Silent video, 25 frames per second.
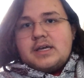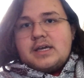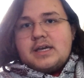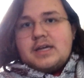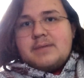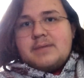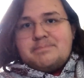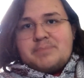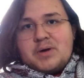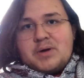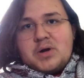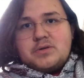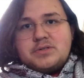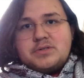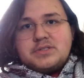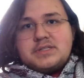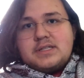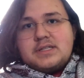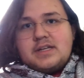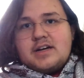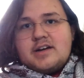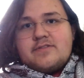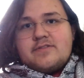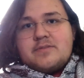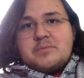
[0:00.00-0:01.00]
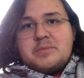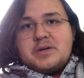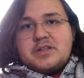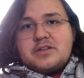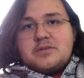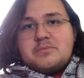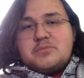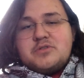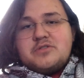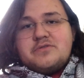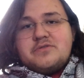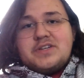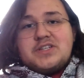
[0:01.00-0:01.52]
It borrows a lot from
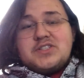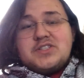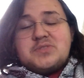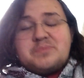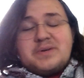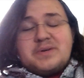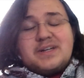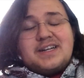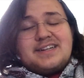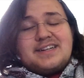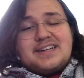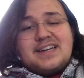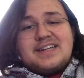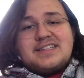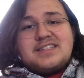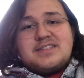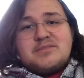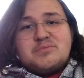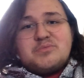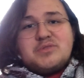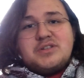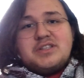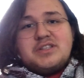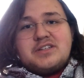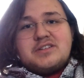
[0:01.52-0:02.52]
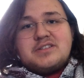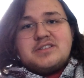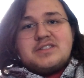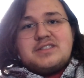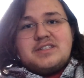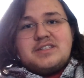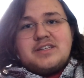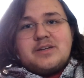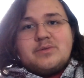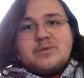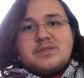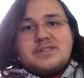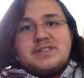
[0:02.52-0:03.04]
other movies, but it had some really good
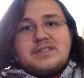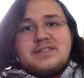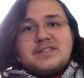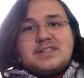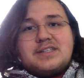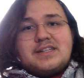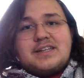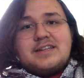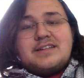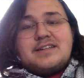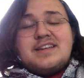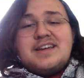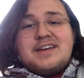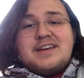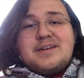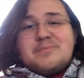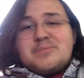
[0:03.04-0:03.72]
sequences in it,